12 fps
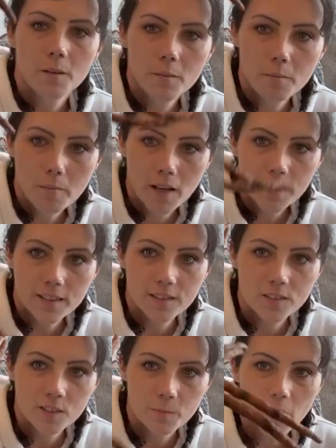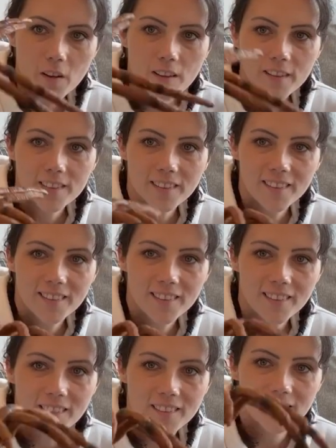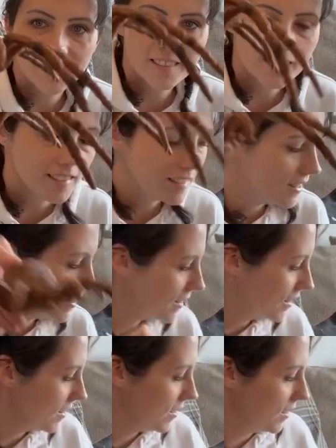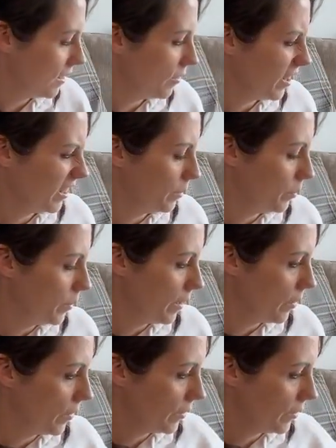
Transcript: Massive spider. I reckon I'll put that on the